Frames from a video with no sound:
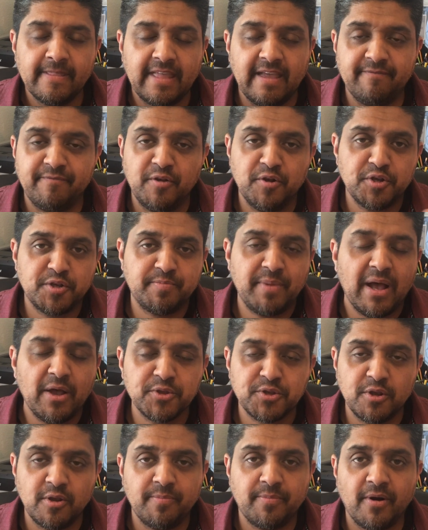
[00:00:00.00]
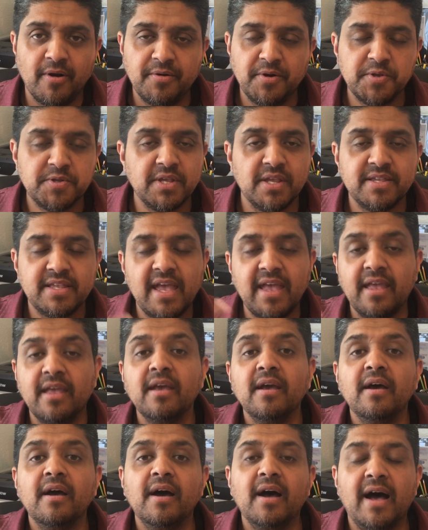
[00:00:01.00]
If your spouse or your partner says, hey,
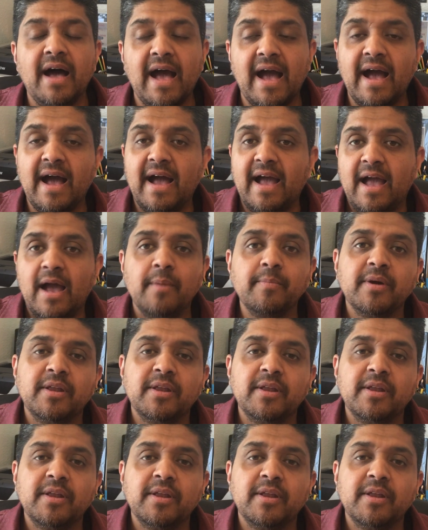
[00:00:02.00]
I'm